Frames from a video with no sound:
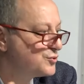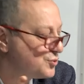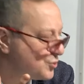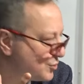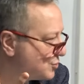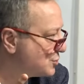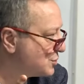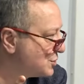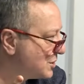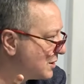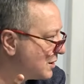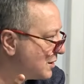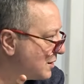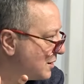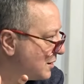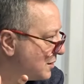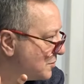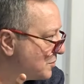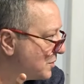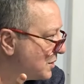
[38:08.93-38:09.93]
Georgia
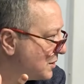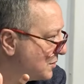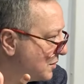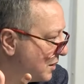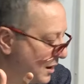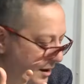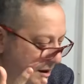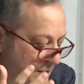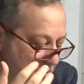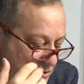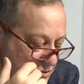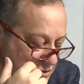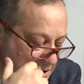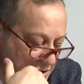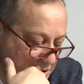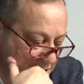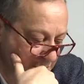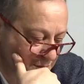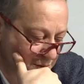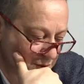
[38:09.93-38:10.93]
to
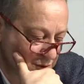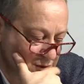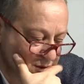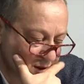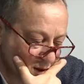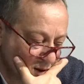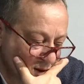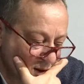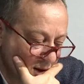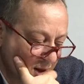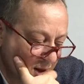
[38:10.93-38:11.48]
such a project.